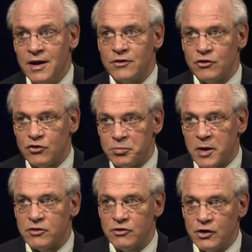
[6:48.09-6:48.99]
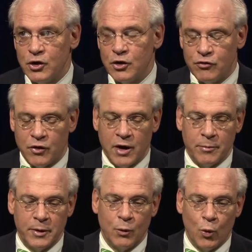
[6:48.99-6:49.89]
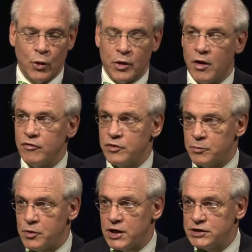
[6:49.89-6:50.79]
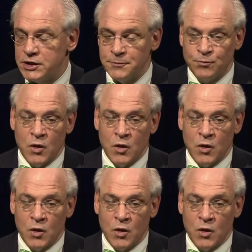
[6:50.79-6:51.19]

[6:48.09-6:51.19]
It's especially good for helping ward off depression.